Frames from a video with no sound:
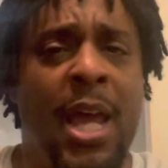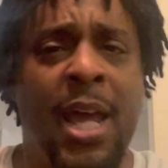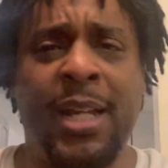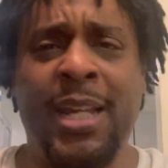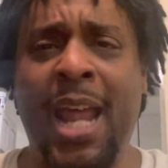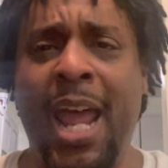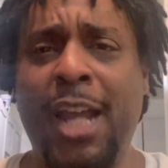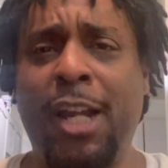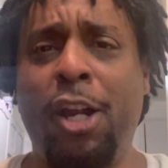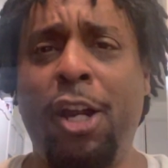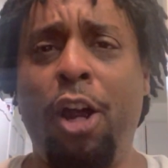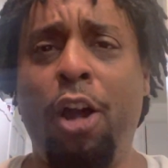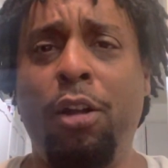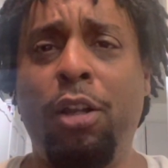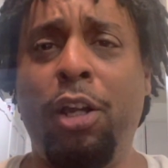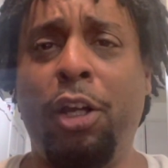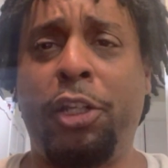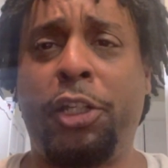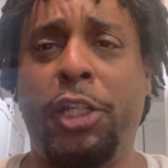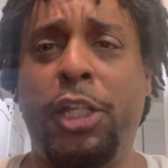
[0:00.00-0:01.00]
That girl
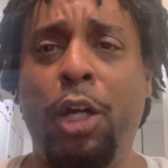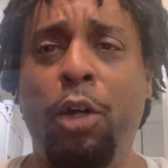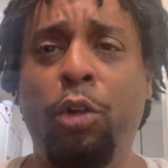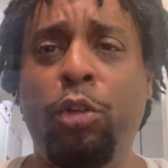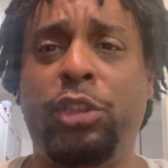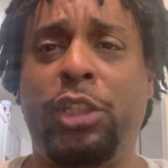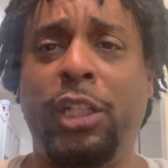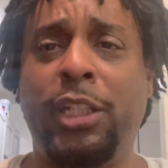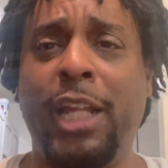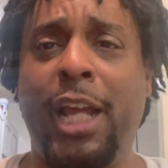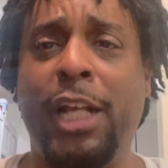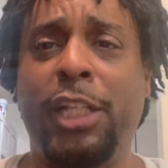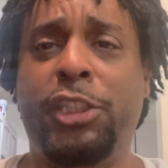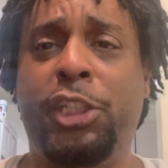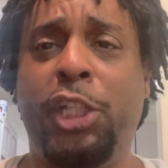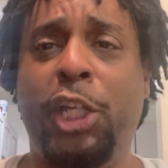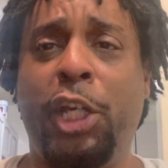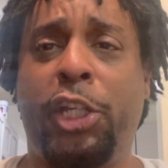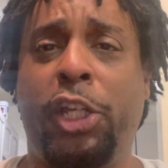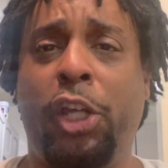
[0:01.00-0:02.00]
look cute, she thinks
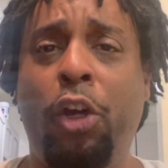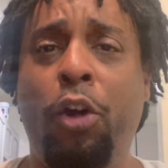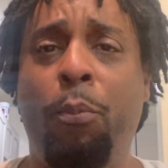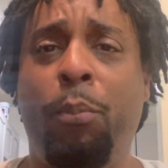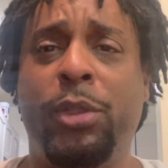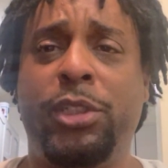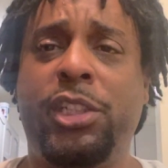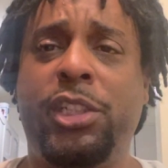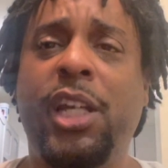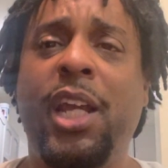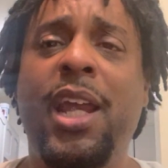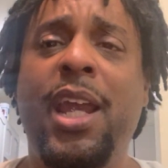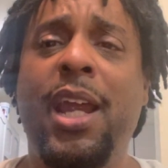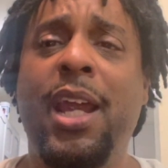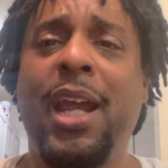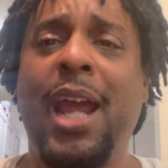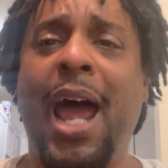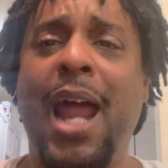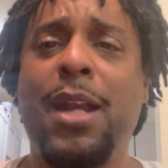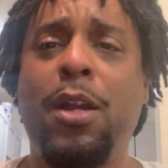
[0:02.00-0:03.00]
she cute, but she
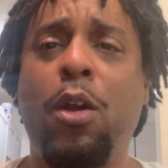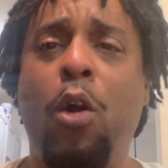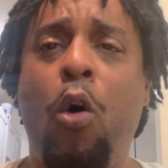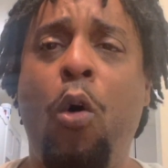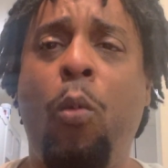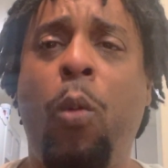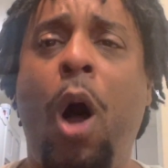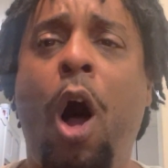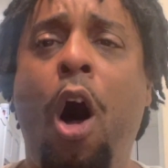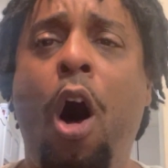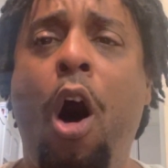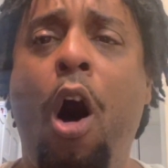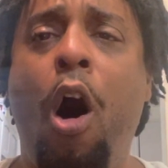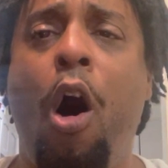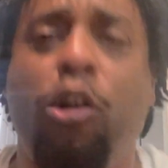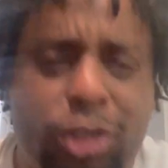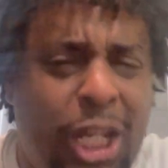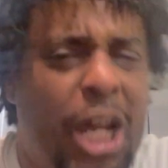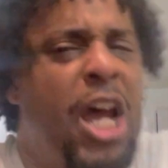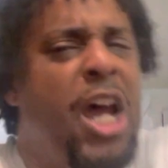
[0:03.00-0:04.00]
ain't got no
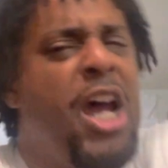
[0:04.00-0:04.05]
walls.